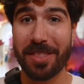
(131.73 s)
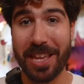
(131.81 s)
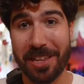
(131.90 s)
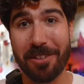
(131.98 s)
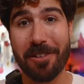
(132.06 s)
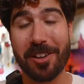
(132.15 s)

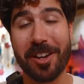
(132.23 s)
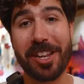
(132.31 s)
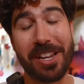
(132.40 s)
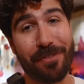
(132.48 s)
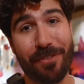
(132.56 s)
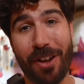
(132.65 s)
thing you're gonna
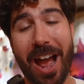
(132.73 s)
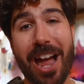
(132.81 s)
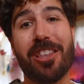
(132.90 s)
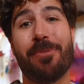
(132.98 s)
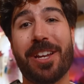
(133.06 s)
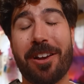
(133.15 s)
need for
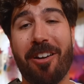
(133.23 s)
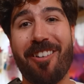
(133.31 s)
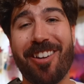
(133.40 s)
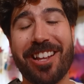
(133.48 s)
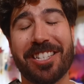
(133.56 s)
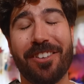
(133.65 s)
Halloween Horror Nights.